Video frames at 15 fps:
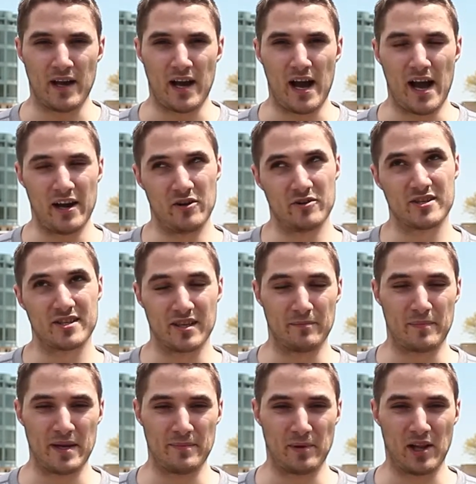I know some
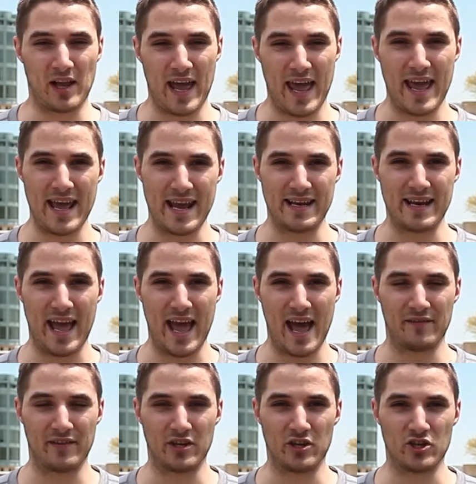people hate
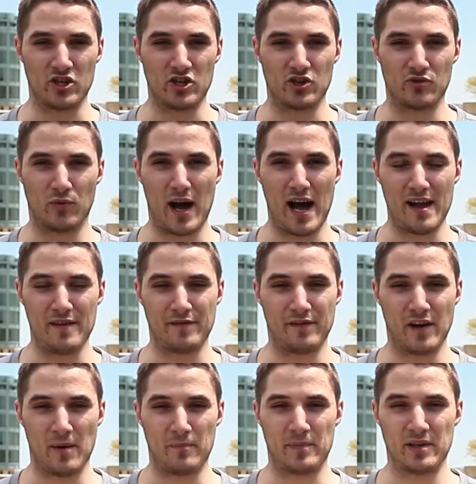having to drive
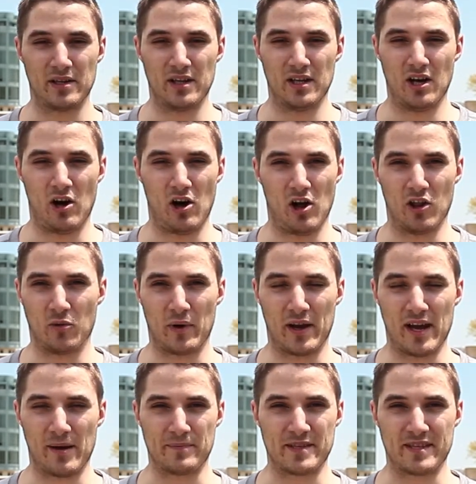up all the way
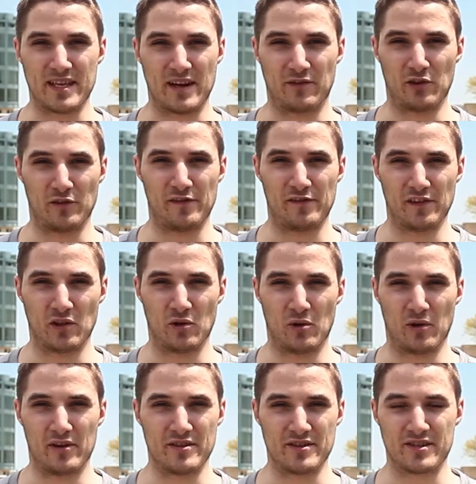up several
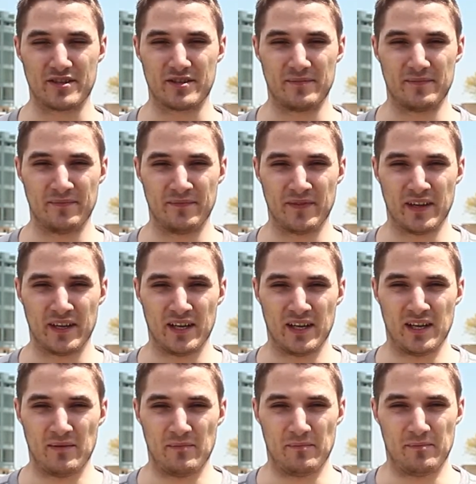floors,
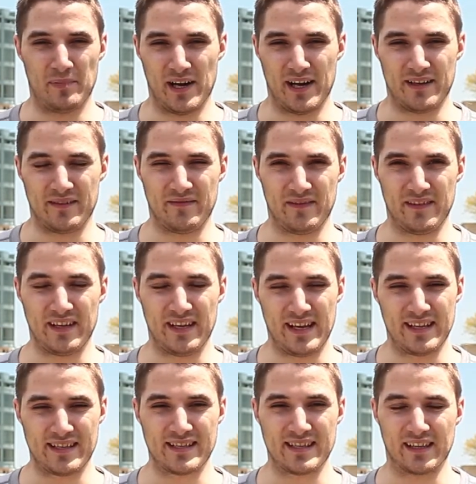but
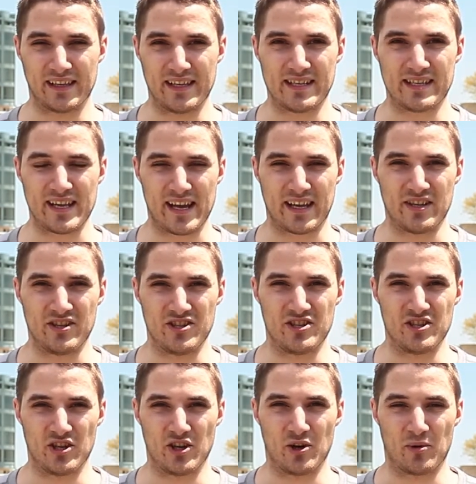it's the least I can
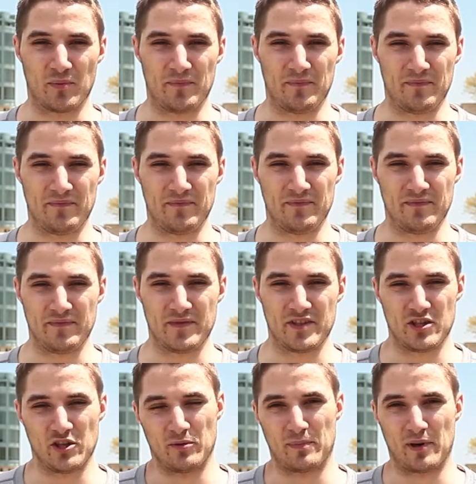do
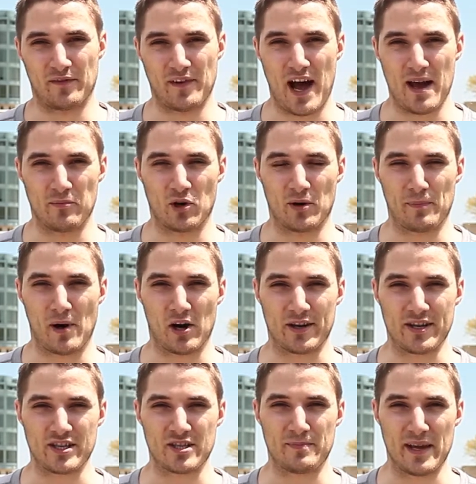to provide more
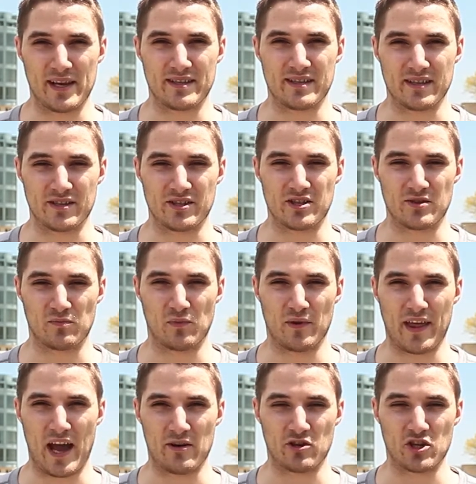parking spaces
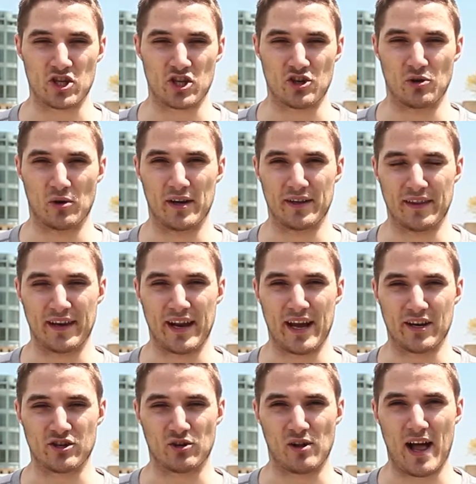without destroying the
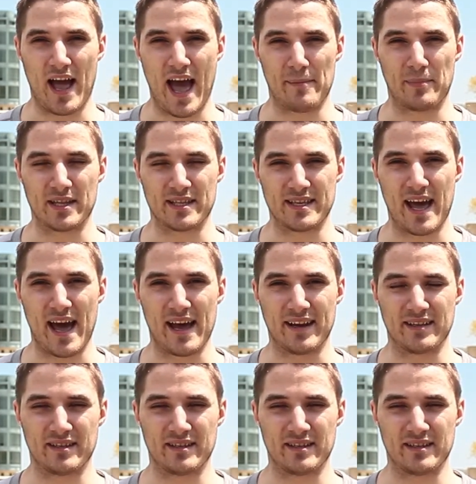natural habitat.